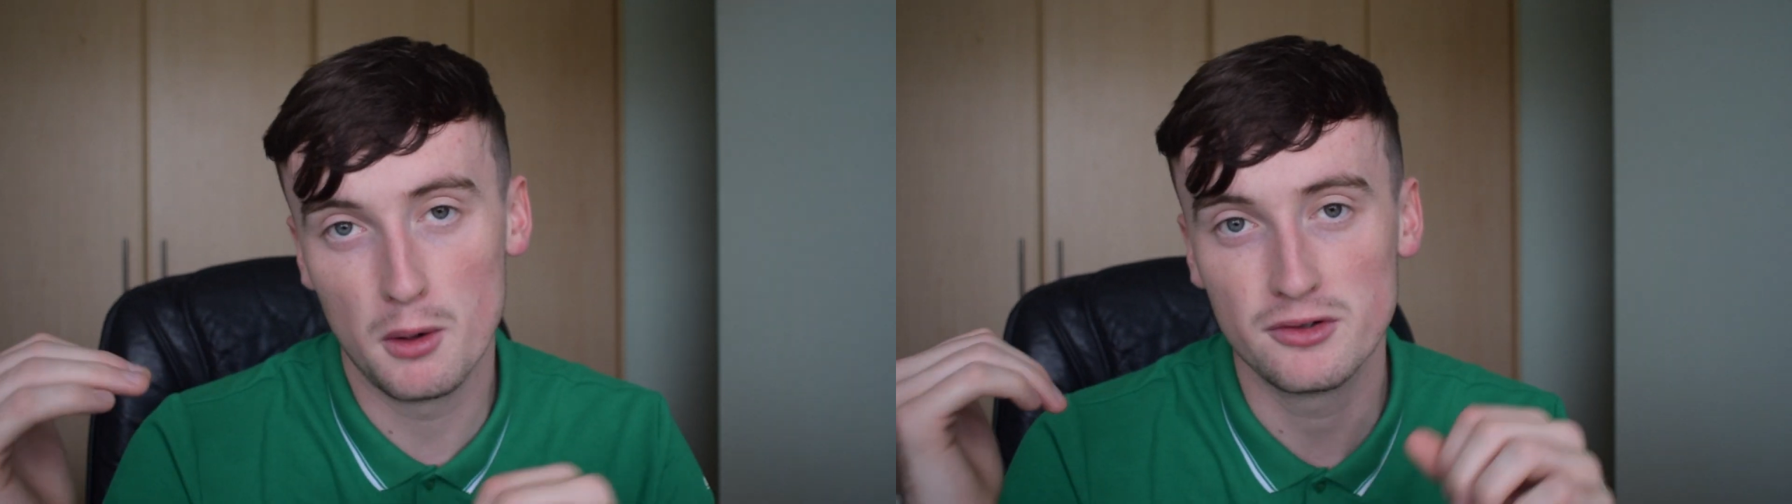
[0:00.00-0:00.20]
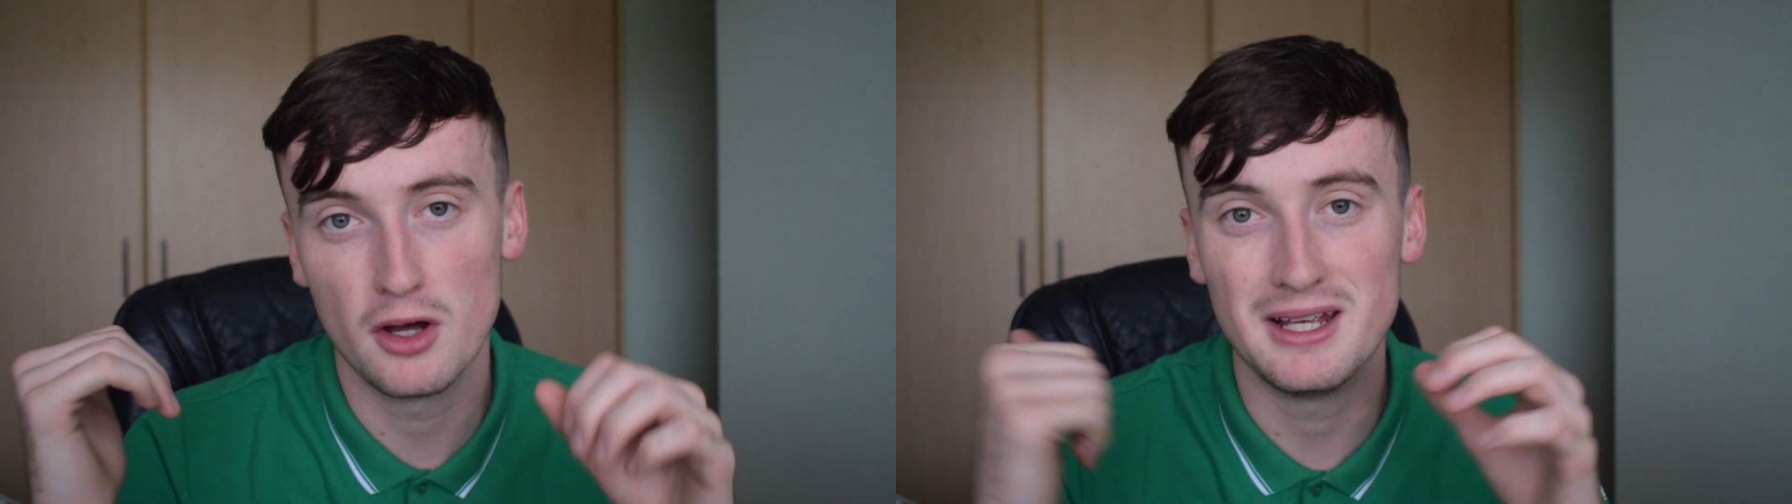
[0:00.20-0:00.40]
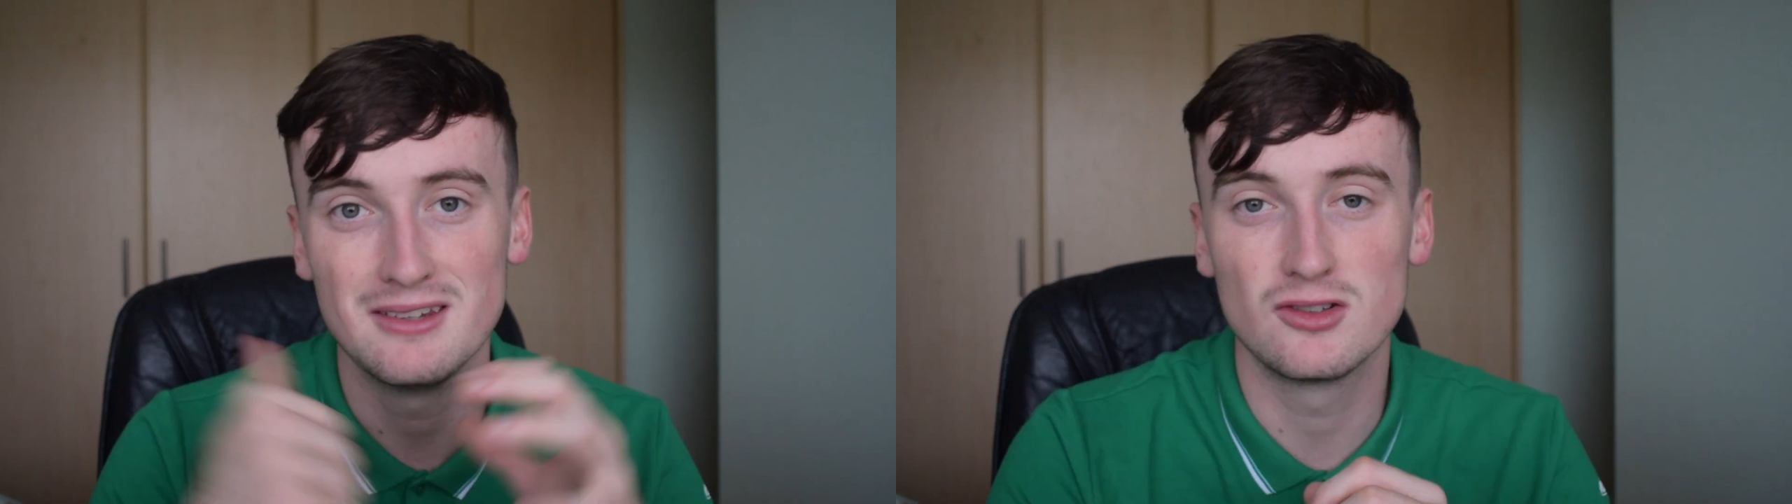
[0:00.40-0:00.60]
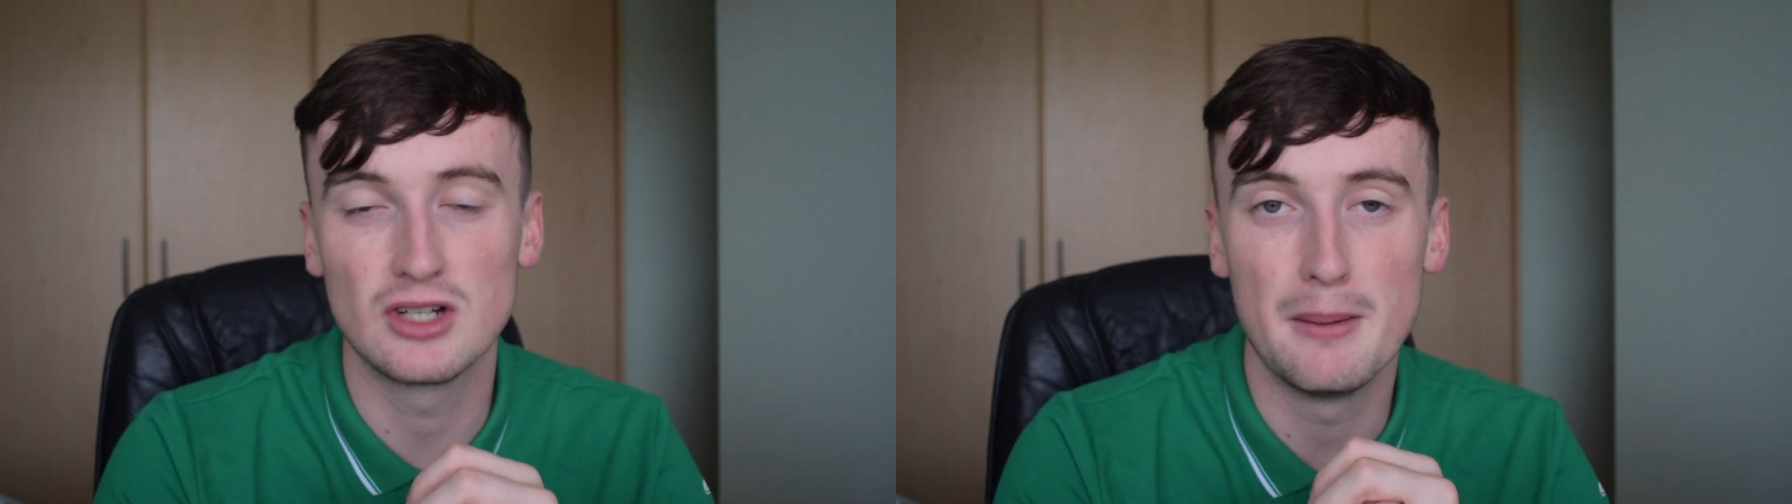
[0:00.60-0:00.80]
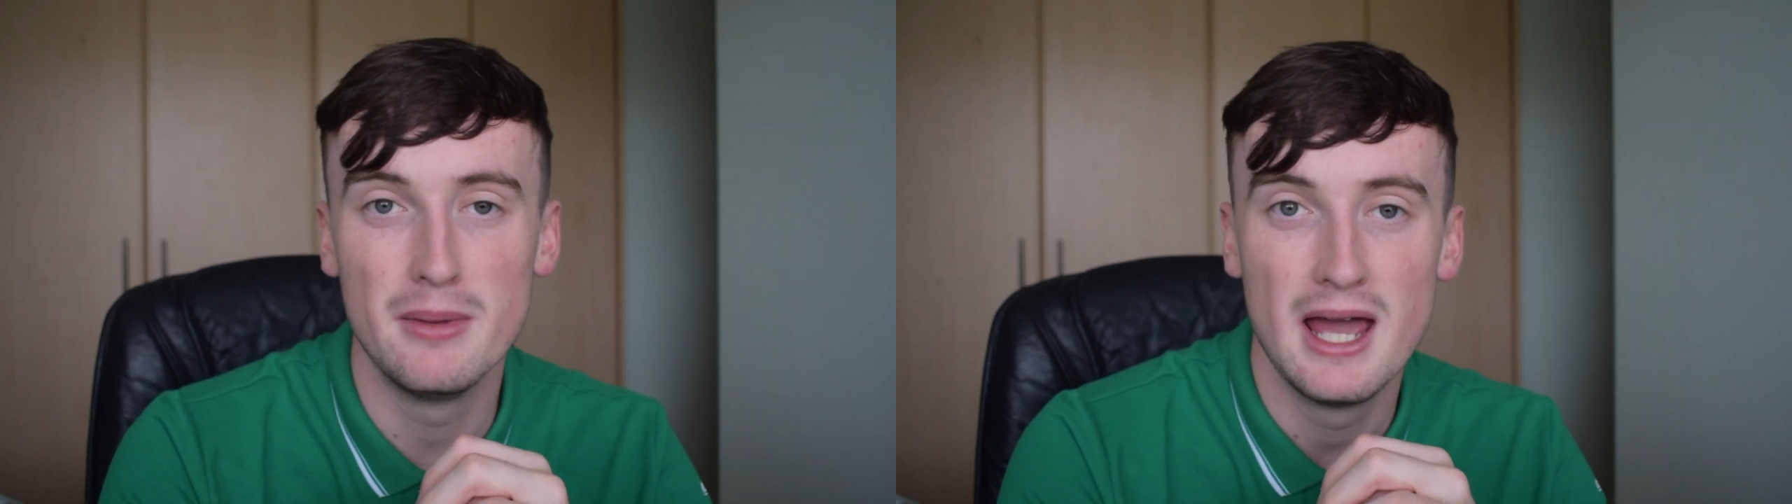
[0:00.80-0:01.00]
us on
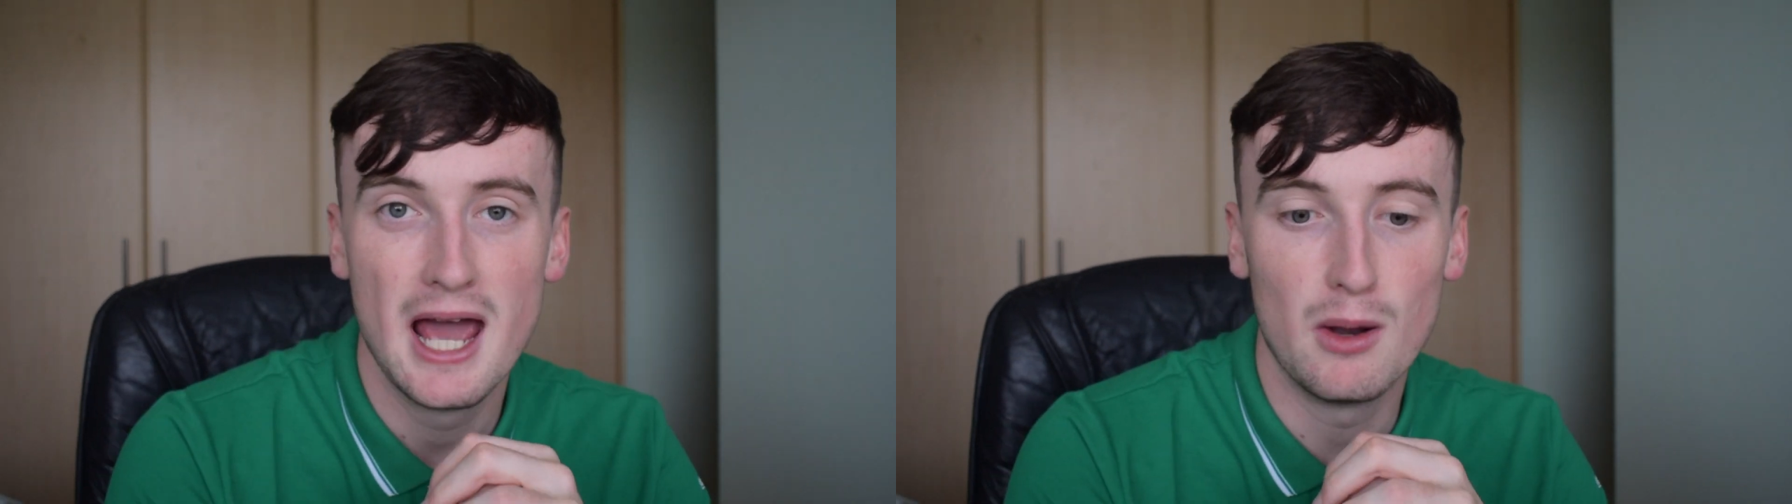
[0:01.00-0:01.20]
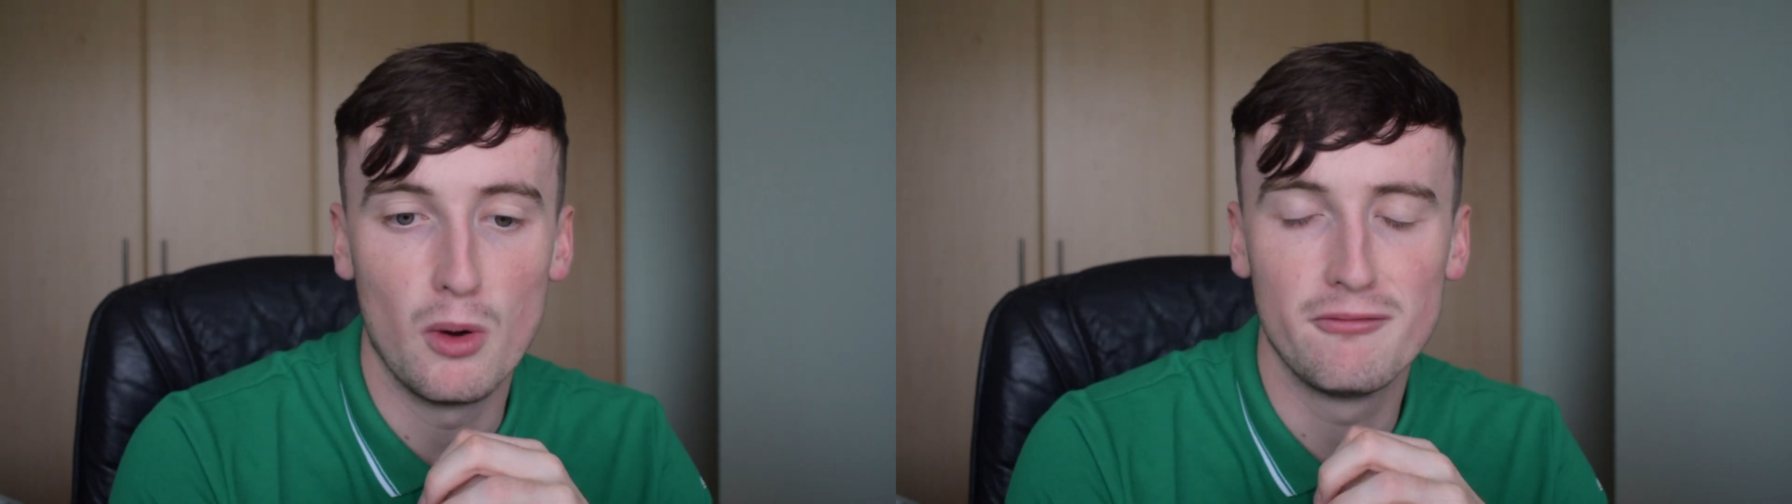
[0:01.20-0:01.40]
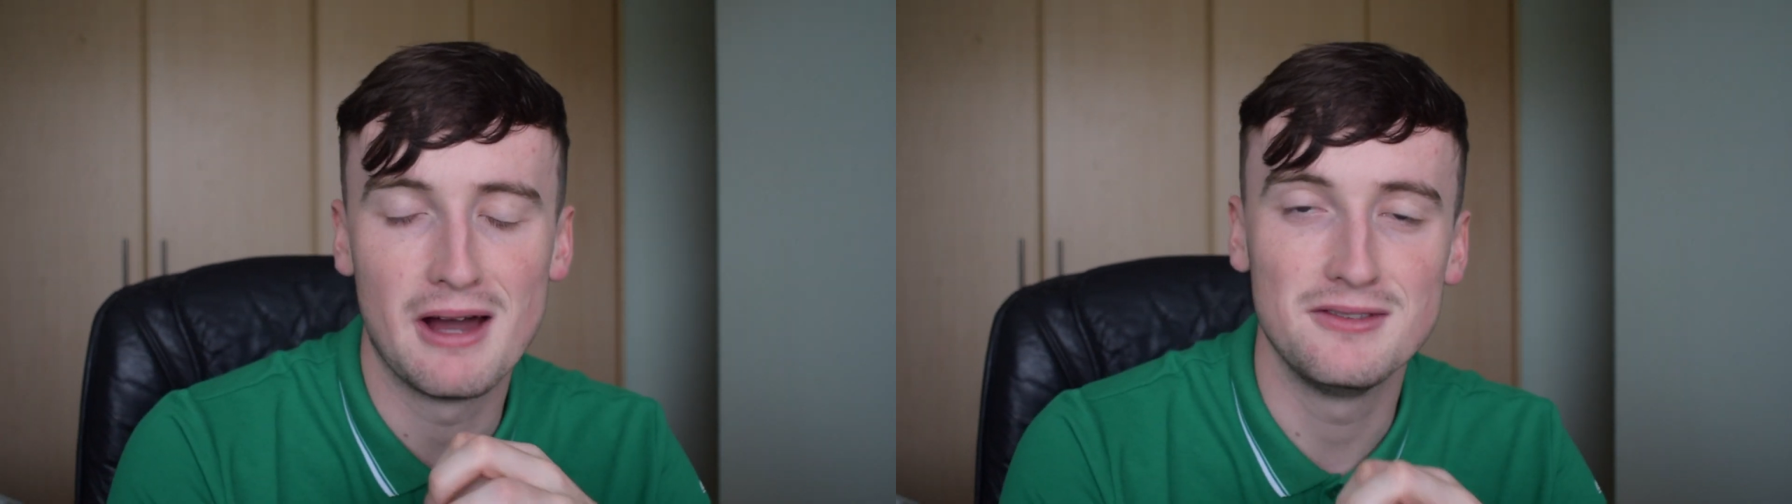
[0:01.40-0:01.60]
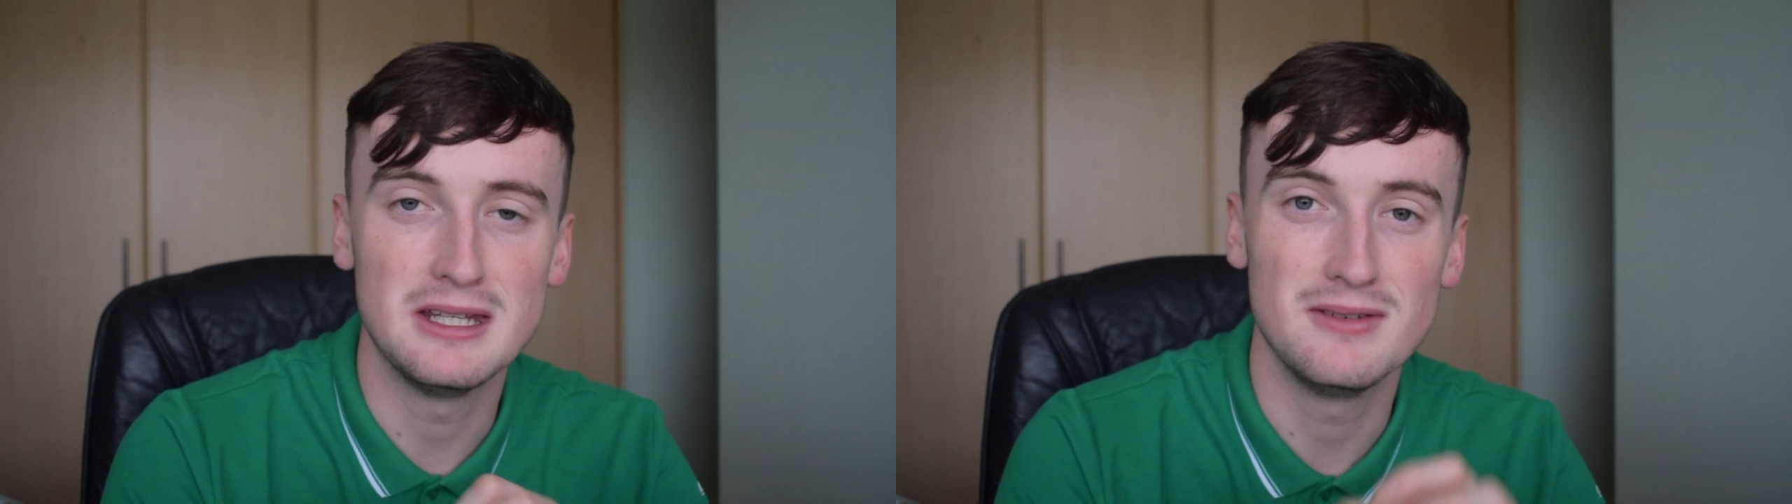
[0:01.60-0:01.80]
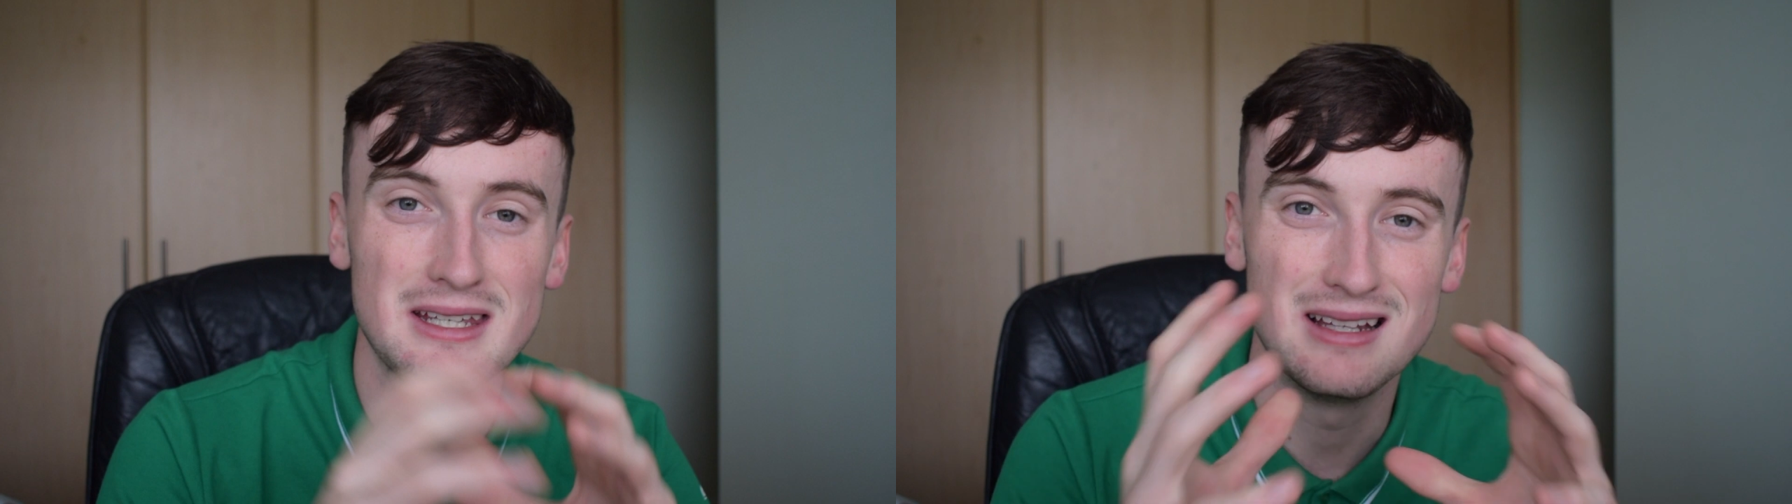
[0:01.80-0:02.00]
Instagram, LOIFanTV.